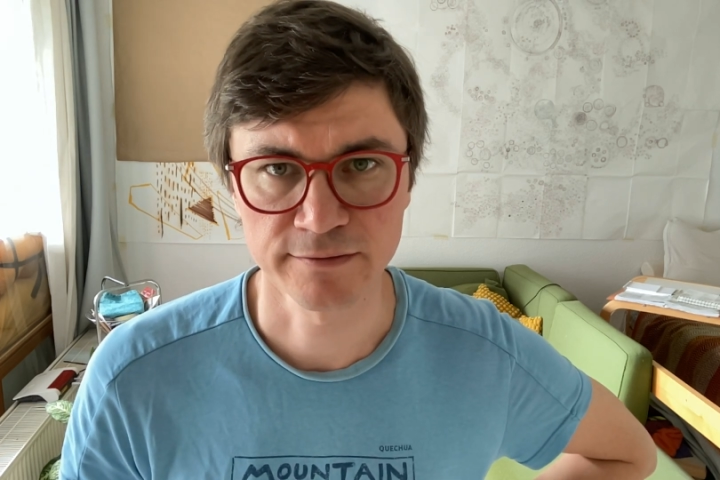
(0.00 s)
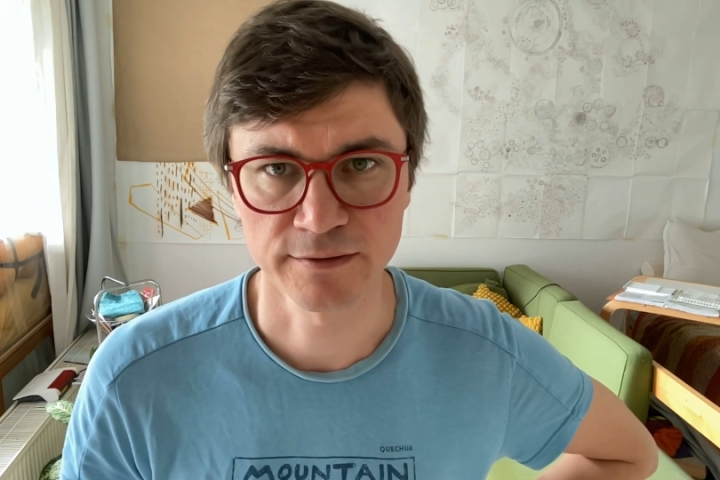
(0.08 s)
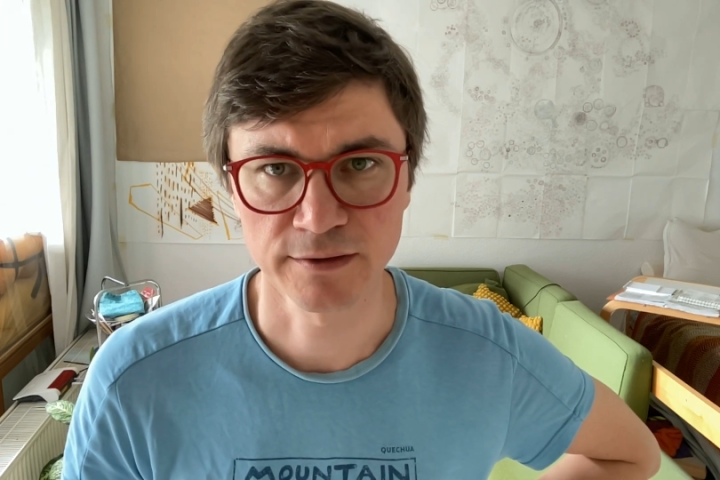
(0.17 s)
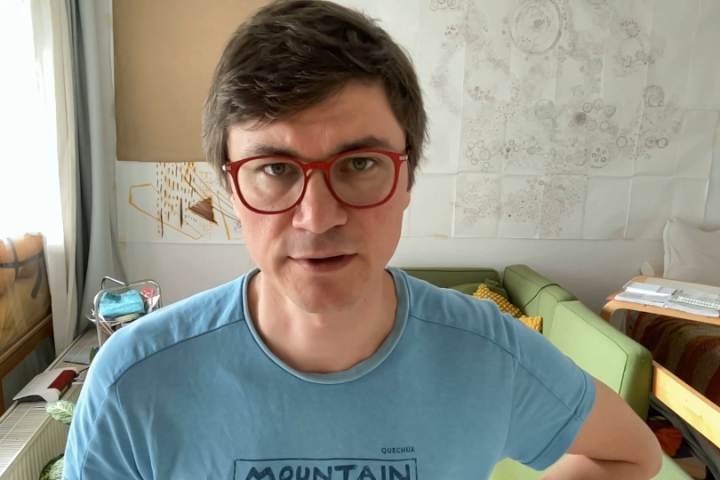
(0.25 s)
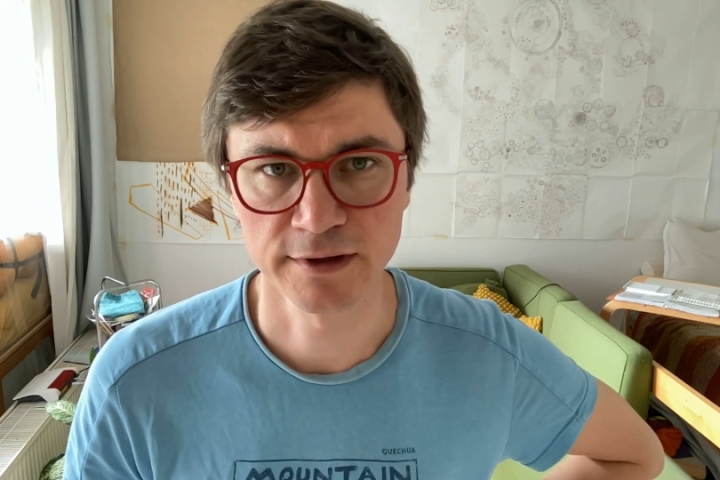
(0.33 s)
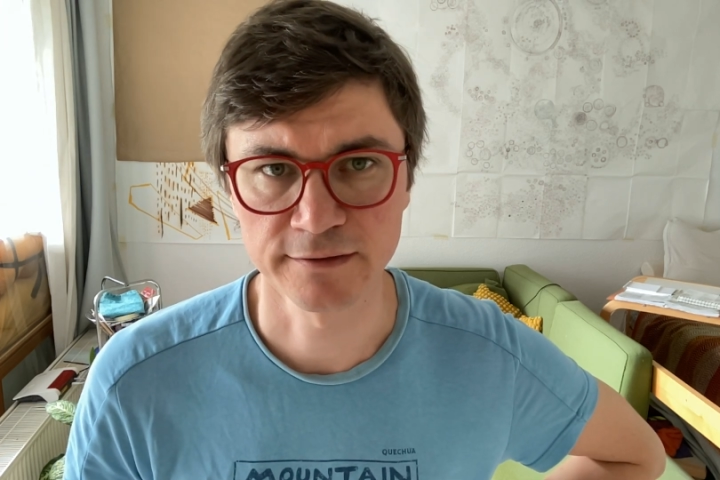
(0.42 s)
for
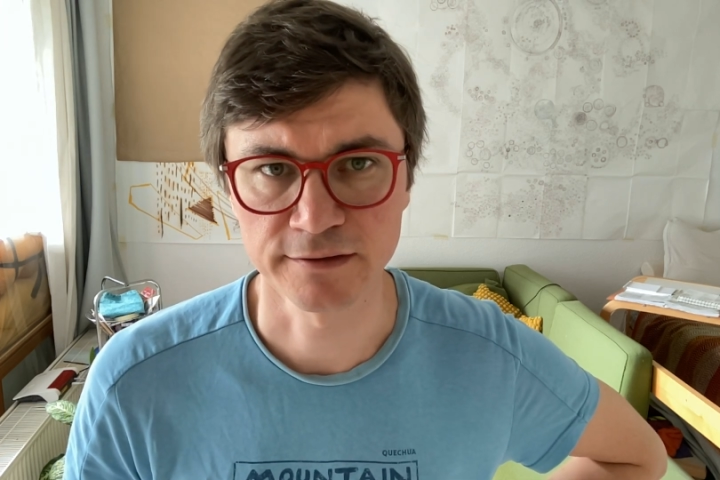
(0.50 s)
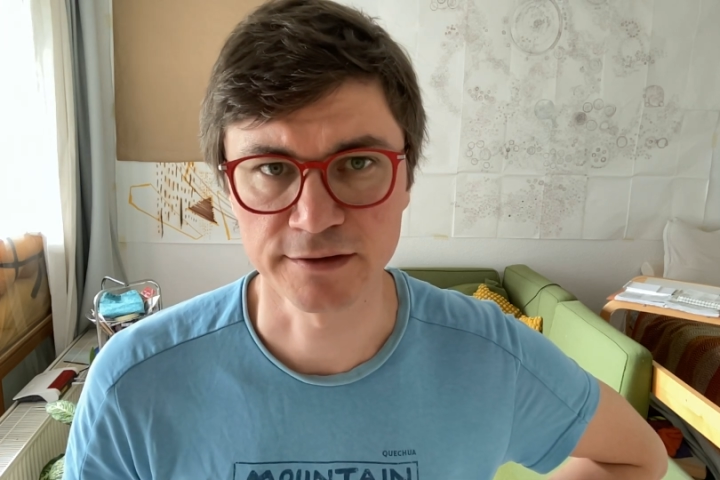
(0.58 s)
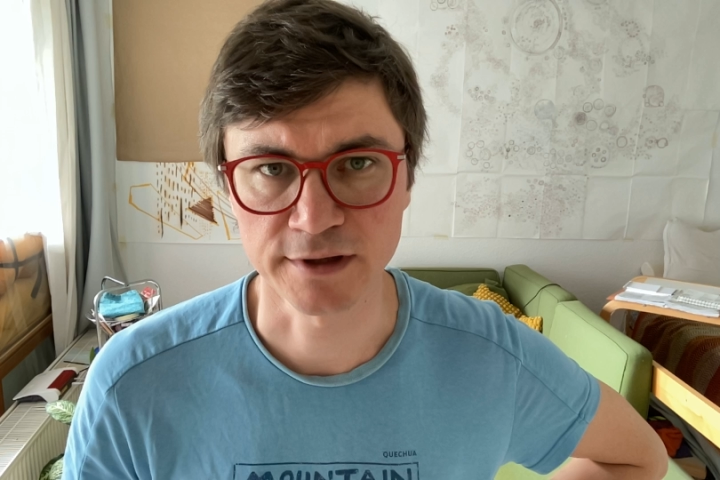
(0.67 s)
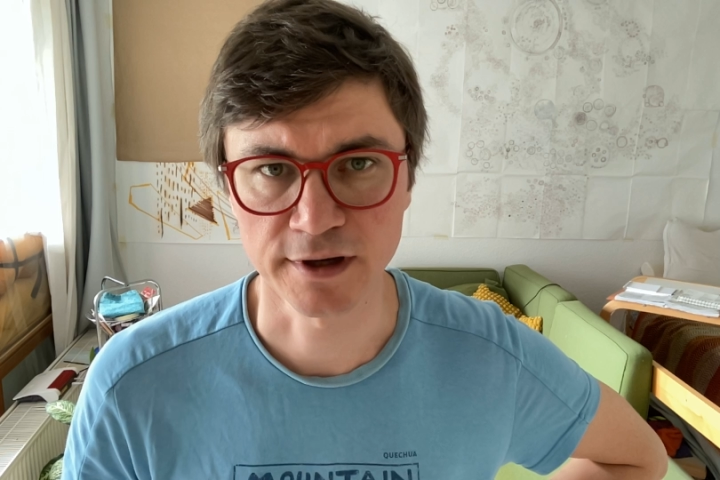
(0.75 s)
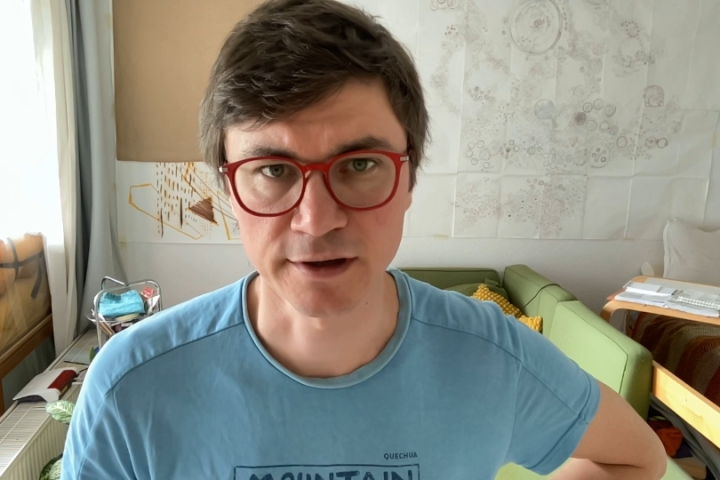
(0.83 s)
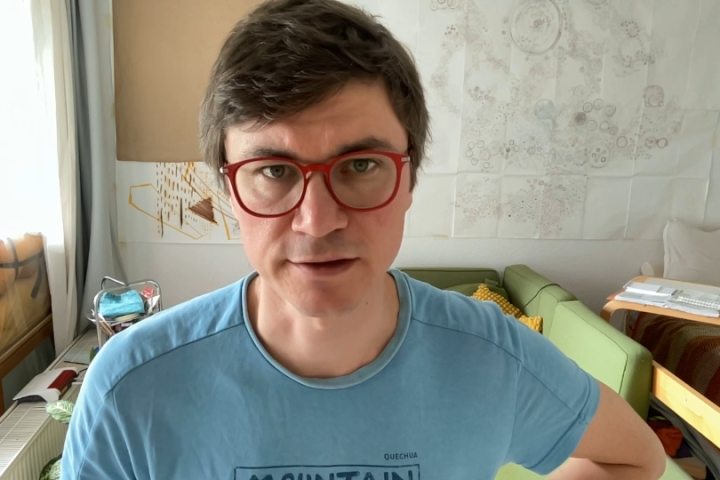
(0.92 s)
all is a
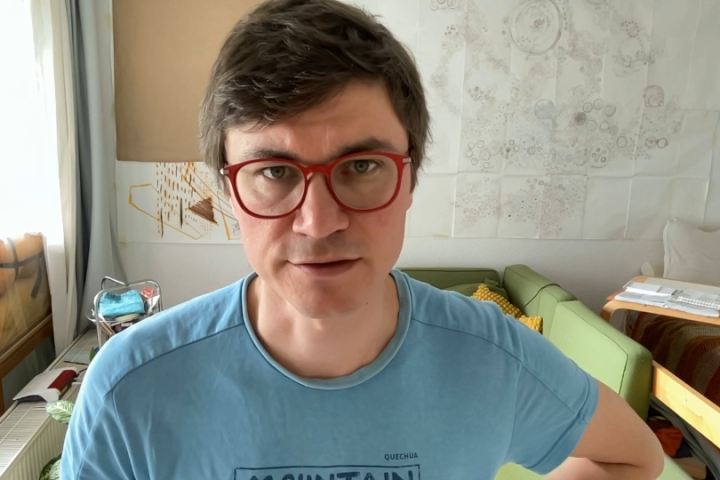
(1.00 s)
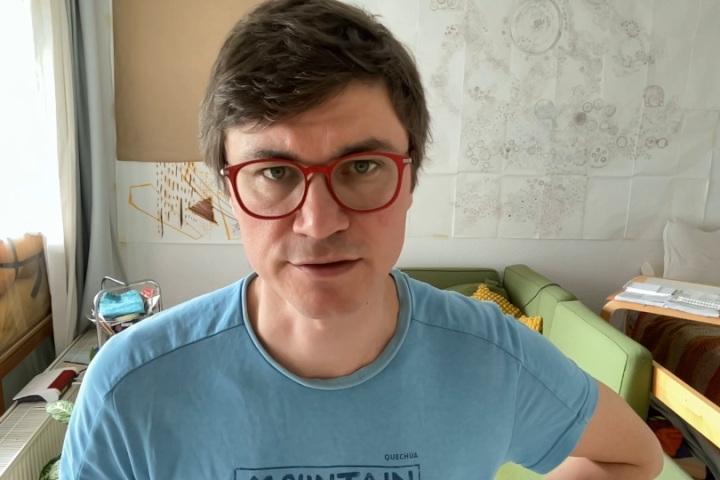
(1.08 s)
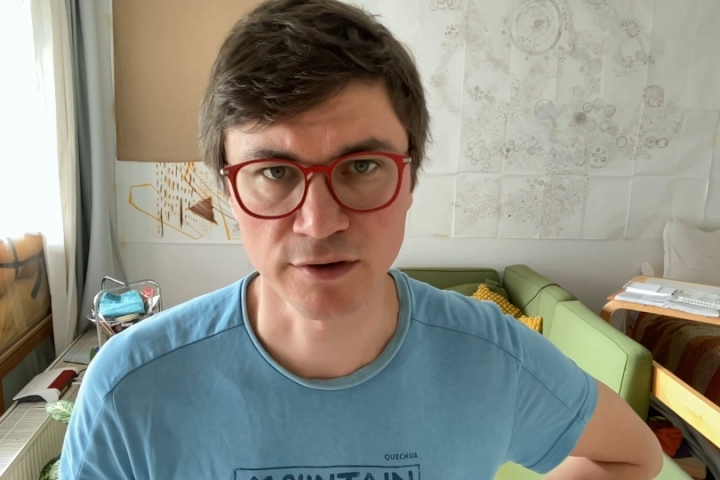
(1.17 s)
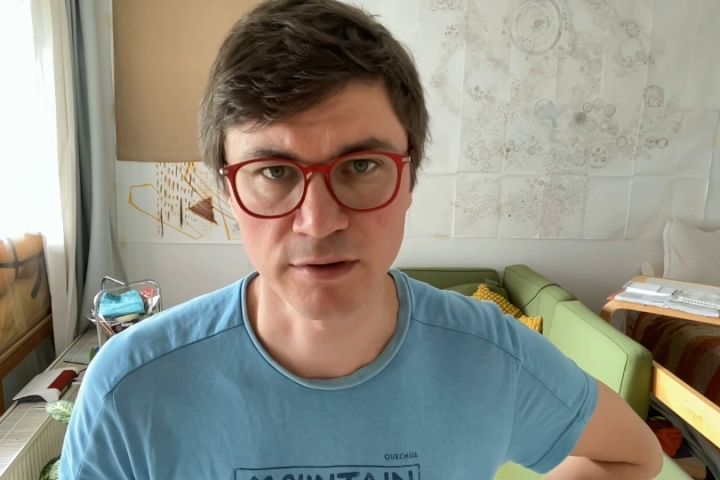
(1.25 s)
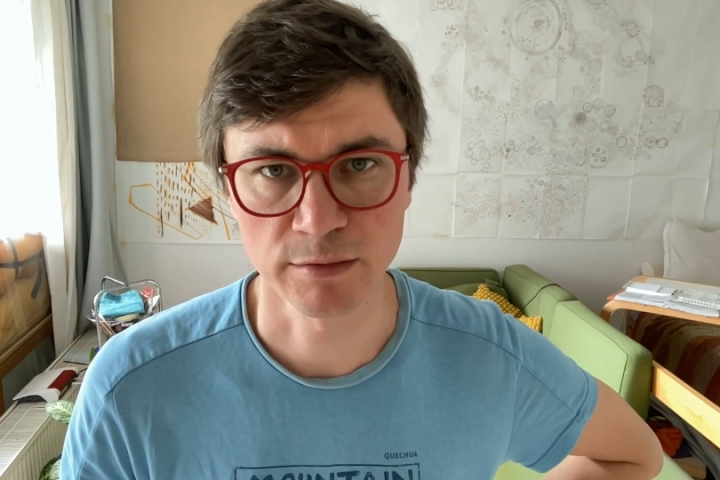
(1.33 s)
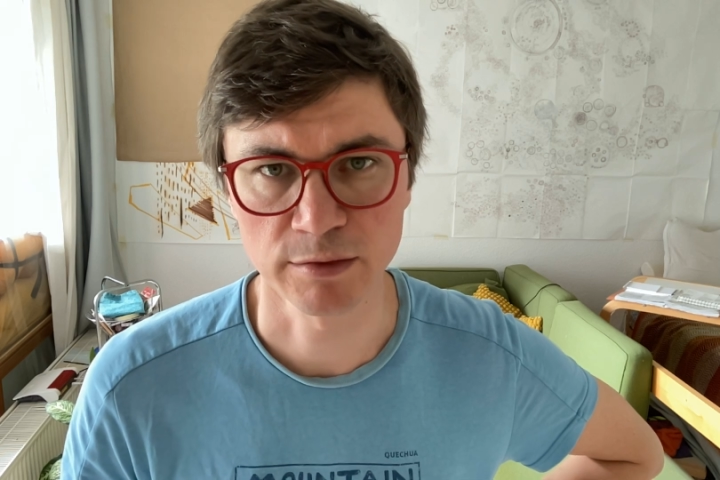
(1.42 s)
dark
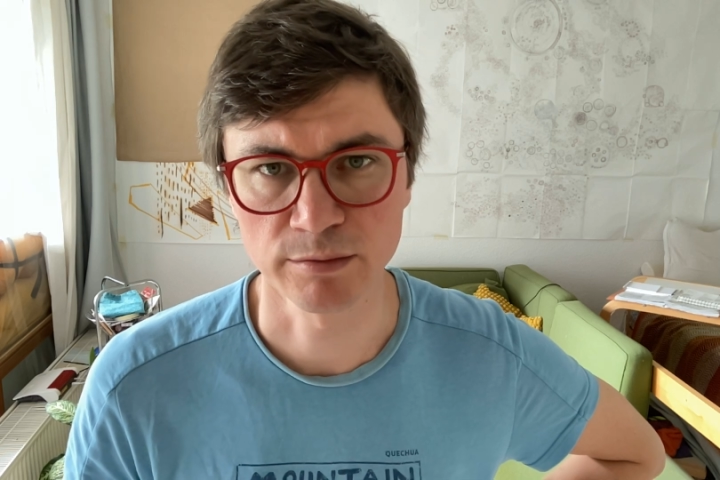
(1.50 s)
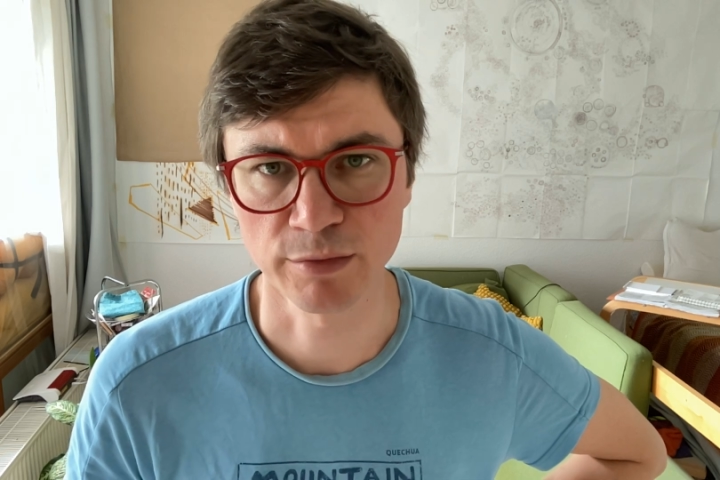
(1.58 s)
enjoyment.